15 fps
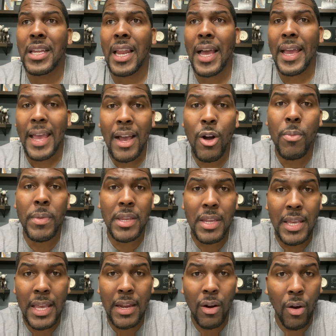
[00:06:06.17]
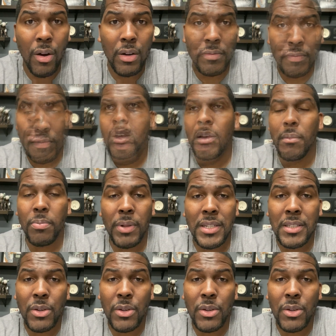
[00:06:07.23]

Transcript: like help me to get on. Plus